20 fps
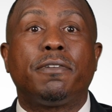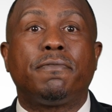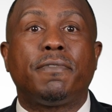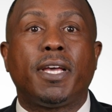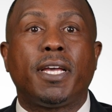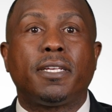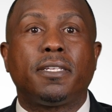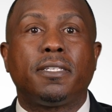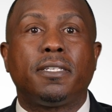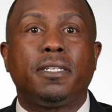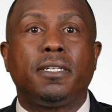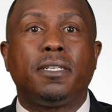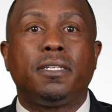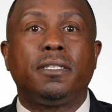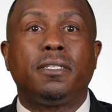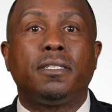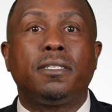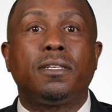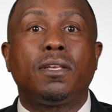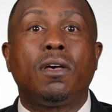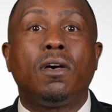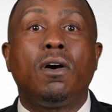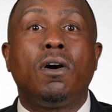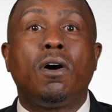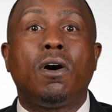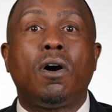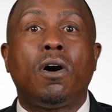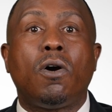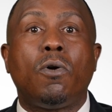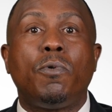vaccines,
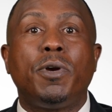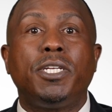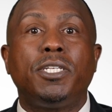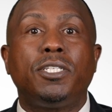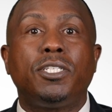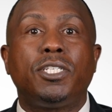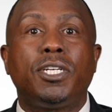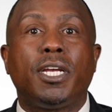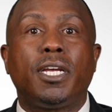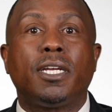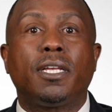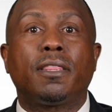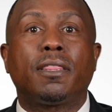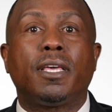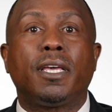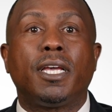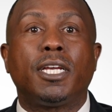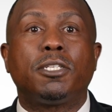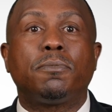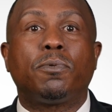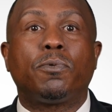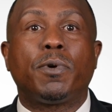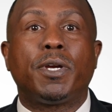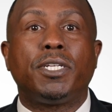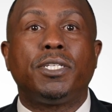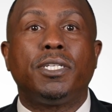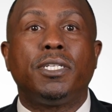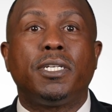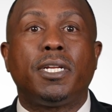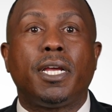always check the
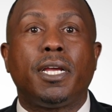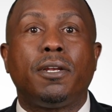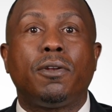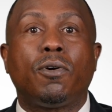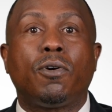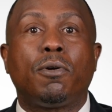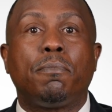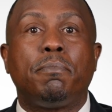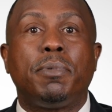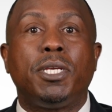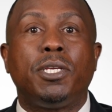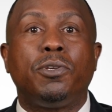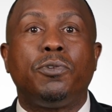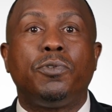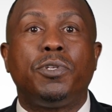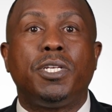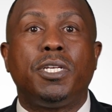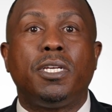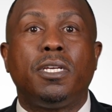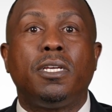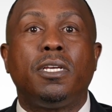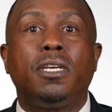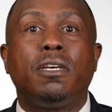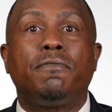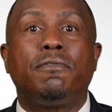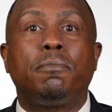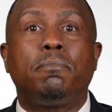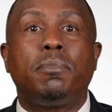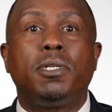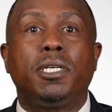expiration date or B U D
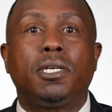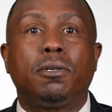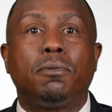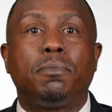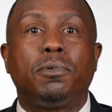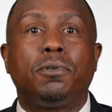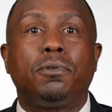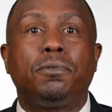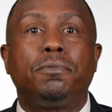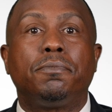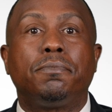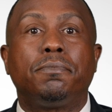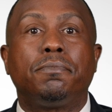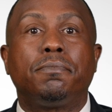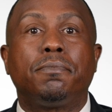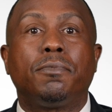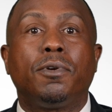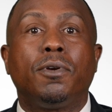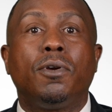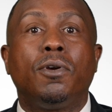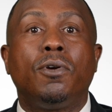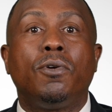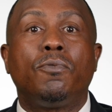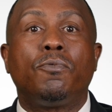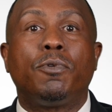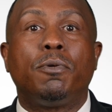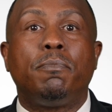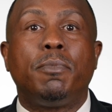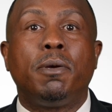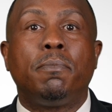if applicable.
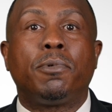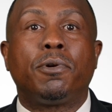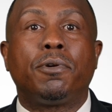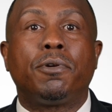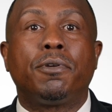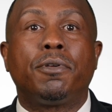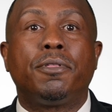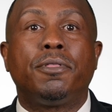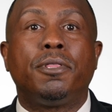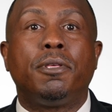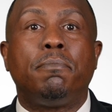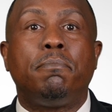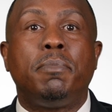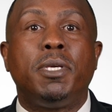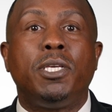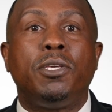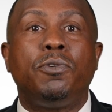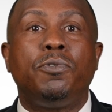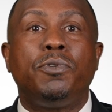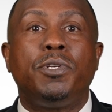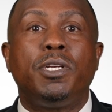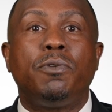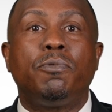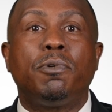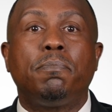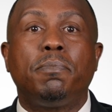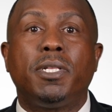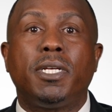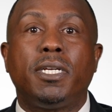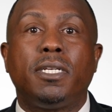Remember, the B U D
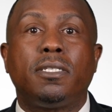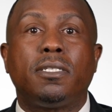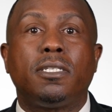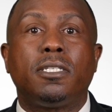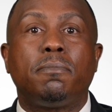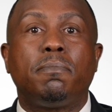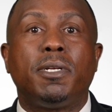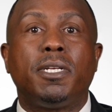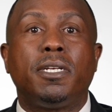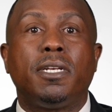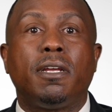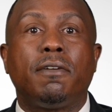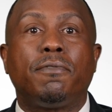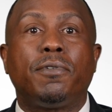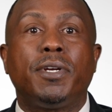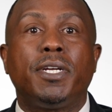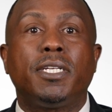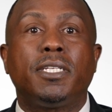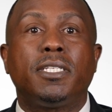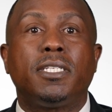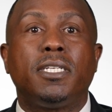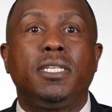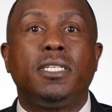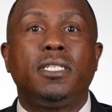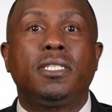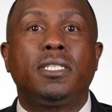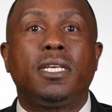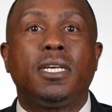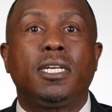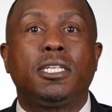replaces but never
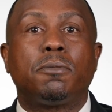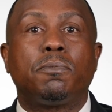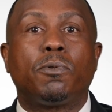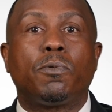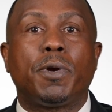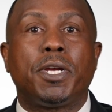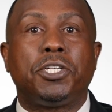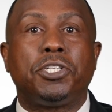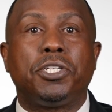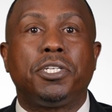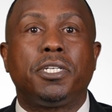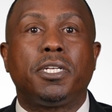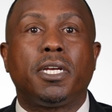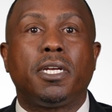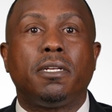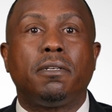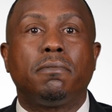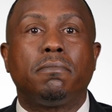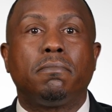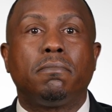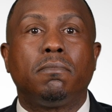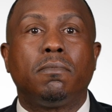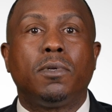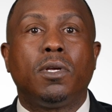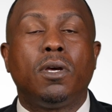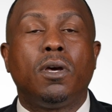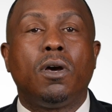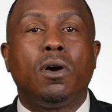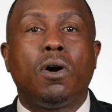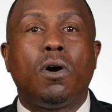exceeds the expiration date.
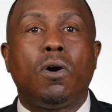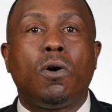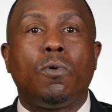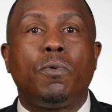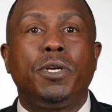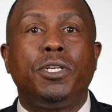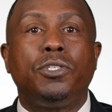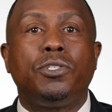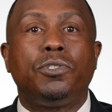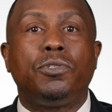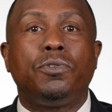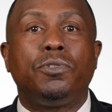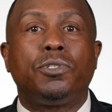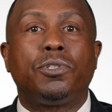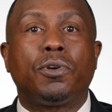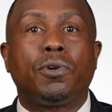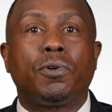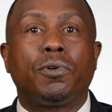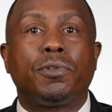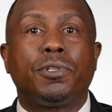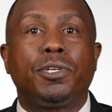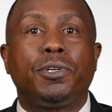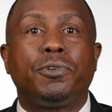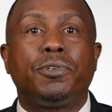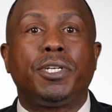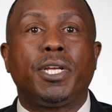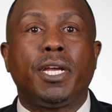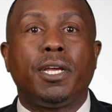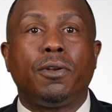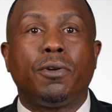Always use the earlier
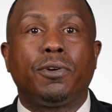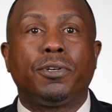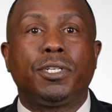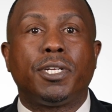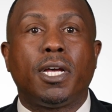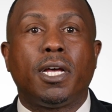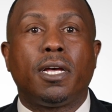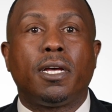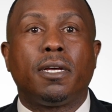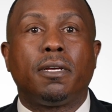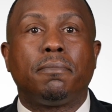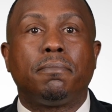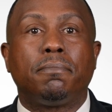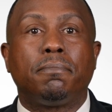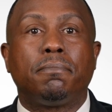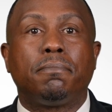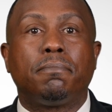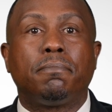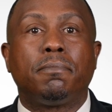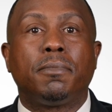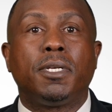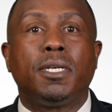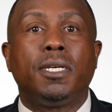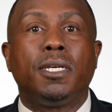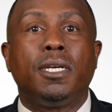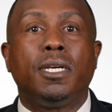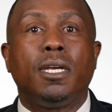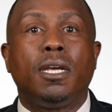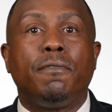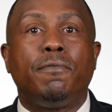date or time.
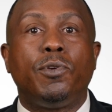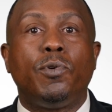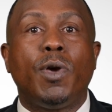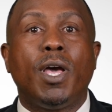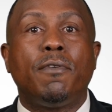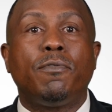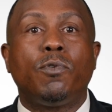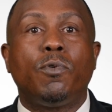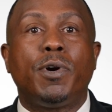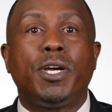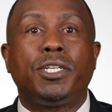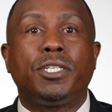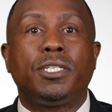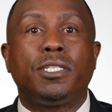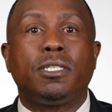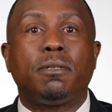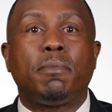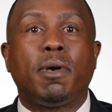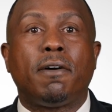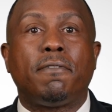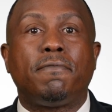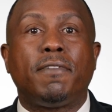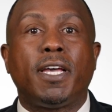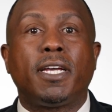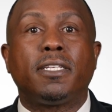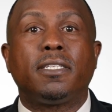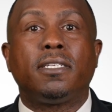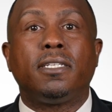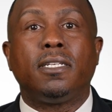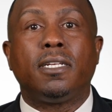If you have questions about
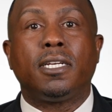vaccine